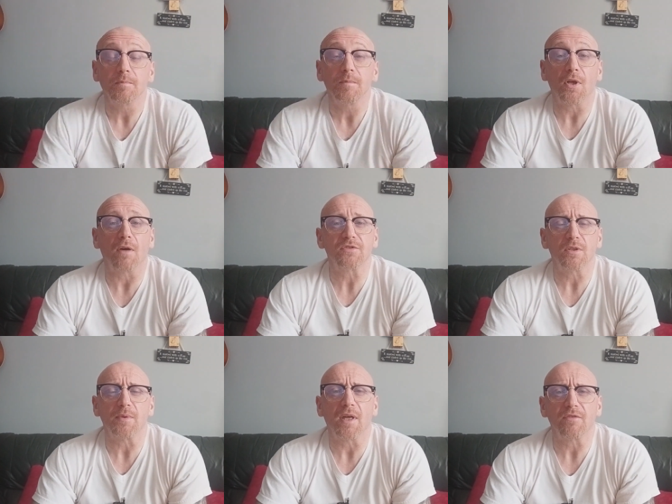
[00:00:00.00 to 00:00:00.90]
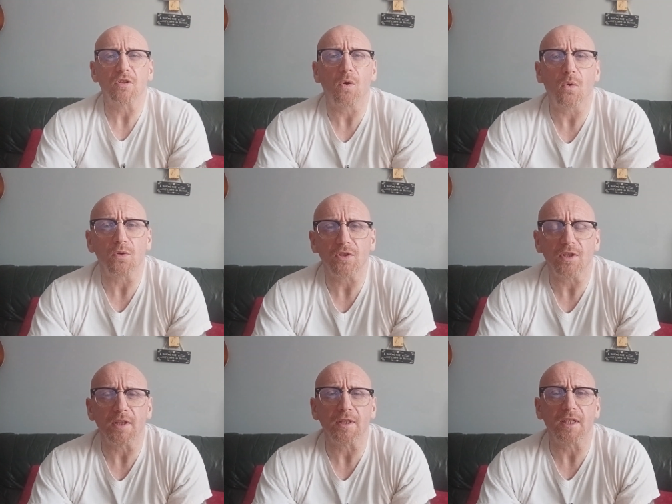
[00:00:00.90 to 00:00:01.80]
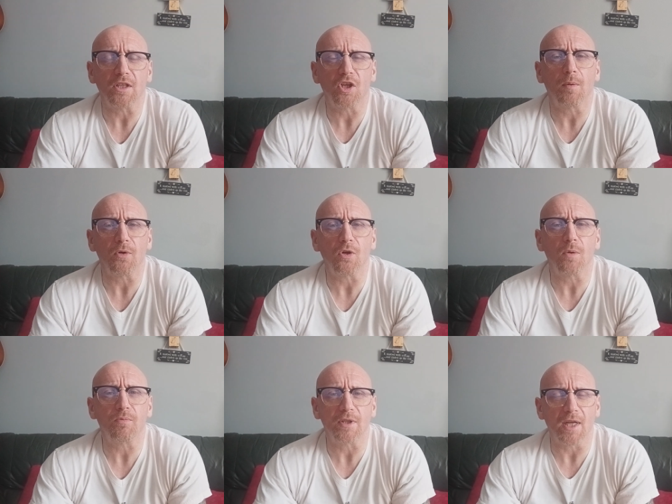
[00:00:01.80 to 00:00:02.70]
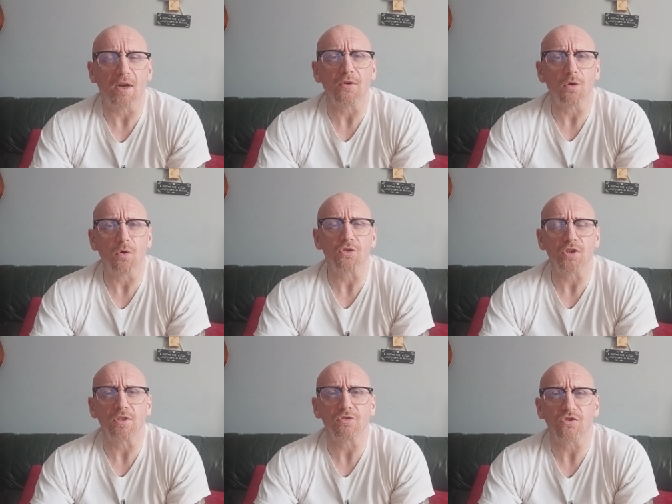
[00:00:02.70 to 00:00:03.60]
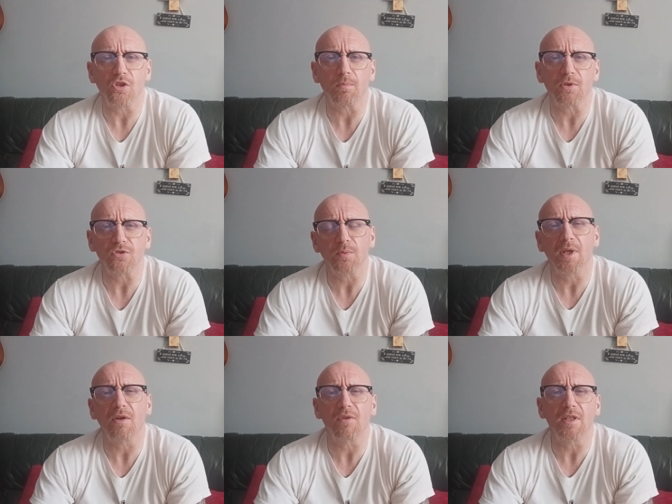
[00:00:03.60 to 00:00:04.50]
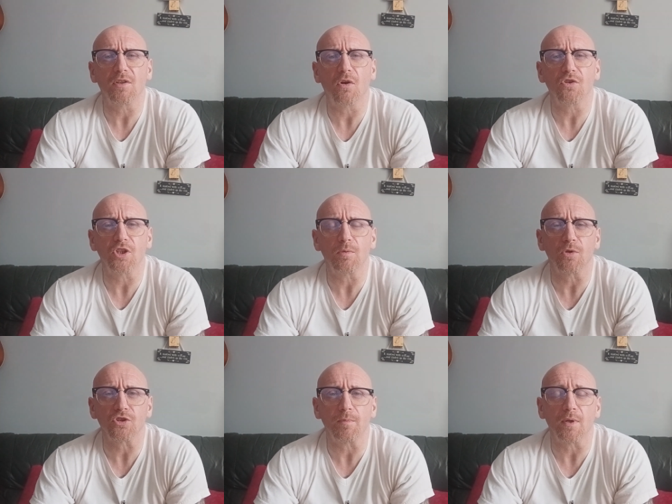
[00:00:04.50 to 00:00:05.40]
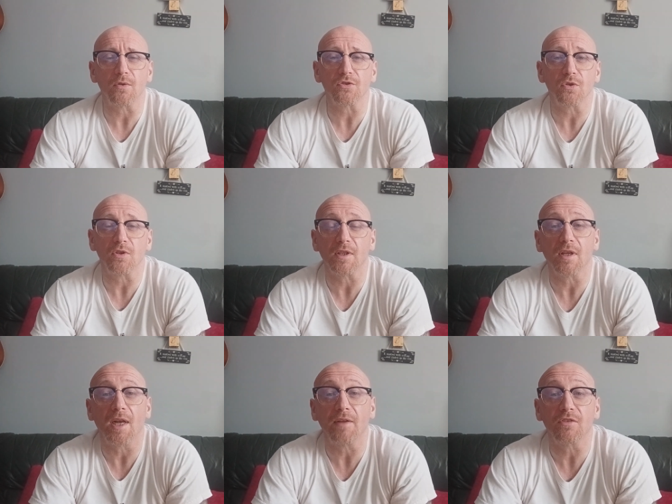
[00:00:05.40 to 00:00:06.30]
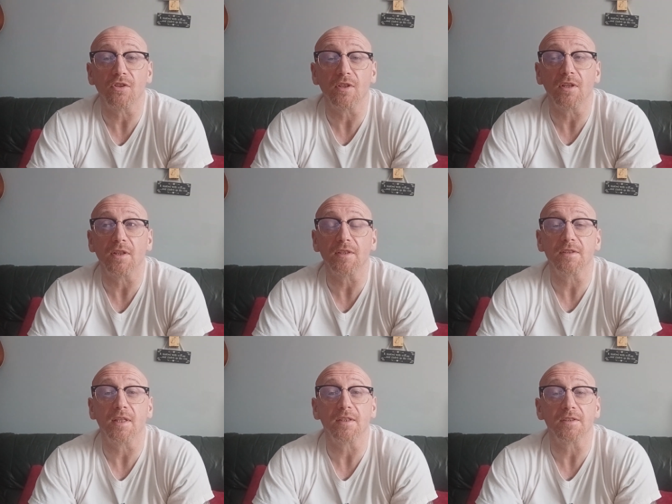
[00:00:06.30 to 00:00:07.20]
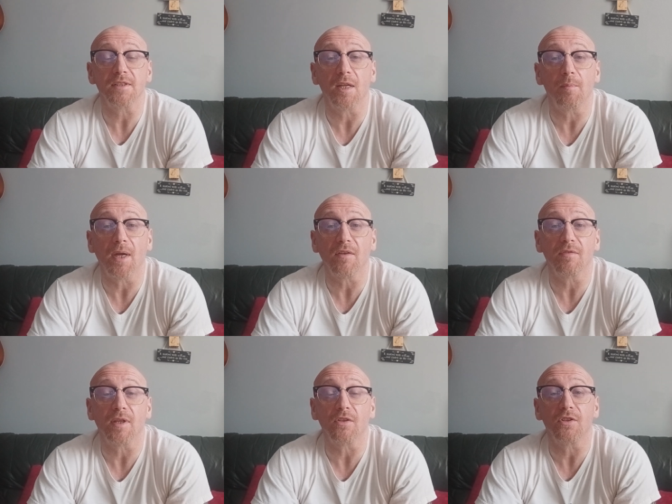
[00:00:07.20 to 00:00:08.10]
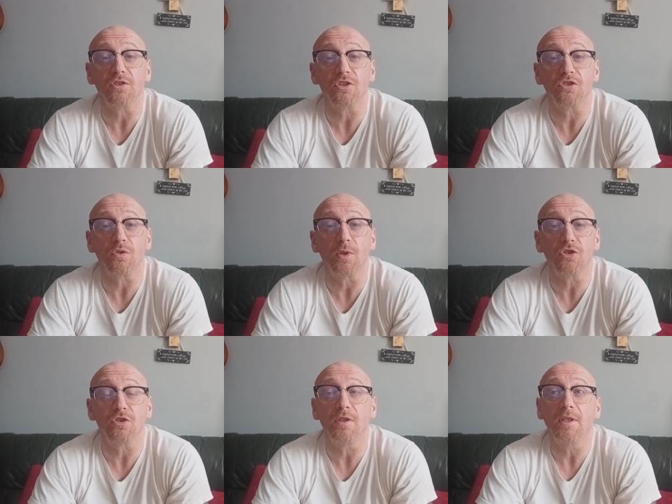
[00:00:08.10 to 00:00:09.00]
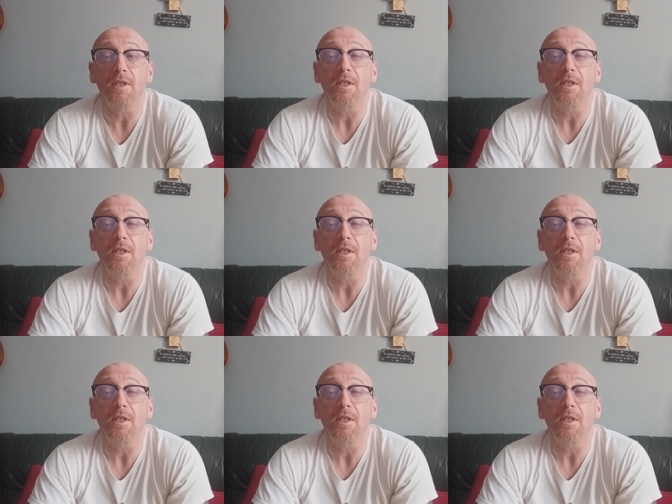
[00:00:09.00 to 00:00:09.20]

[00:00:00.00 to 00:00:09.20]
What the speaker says: But obviously we have the court kind of thing coming up regarding the whole children's group. So we can't really talk too much about it. So like I have to kind of like take a stand back from that kind of situation.